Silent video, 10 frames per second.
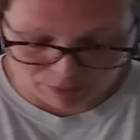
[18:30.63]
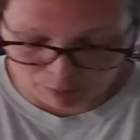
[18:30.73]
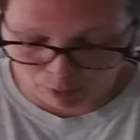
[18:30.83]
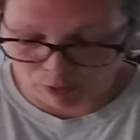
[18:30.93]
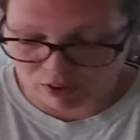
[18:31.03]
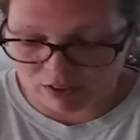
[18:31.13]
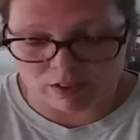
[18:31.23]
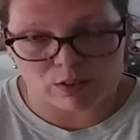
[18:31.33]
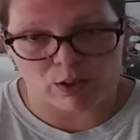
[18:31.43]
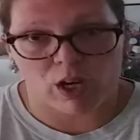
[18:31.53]
of
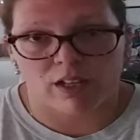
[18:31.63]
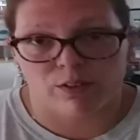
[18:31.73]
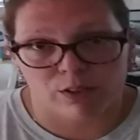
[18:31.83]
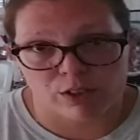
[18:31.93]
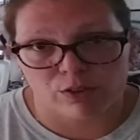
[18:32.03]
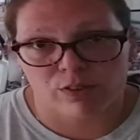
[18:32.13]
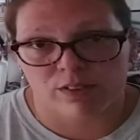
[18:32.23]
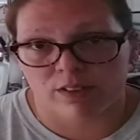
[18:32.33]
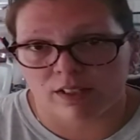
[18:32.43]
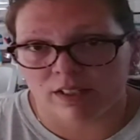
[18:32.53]
proteins you guys are
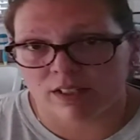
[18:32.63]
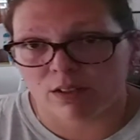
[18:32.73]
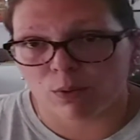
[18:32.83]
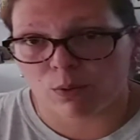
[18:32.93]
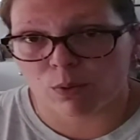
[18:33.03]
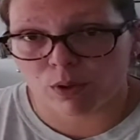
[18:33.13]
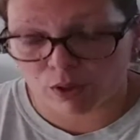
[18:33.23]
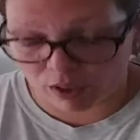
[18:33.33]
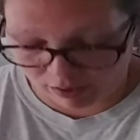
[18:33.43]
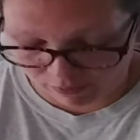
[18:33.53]
interested in,
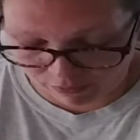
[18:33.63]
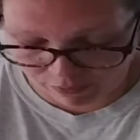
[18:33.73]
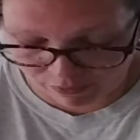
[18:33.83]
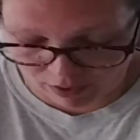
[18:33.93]
or if